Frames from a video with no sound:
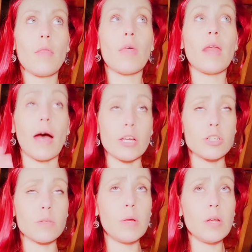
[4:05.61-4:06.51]
then I
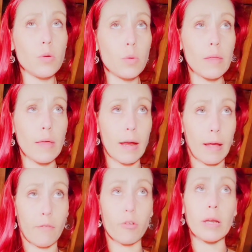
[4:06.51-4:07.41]
should be doing that
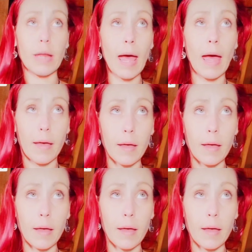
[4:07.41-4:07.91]
every day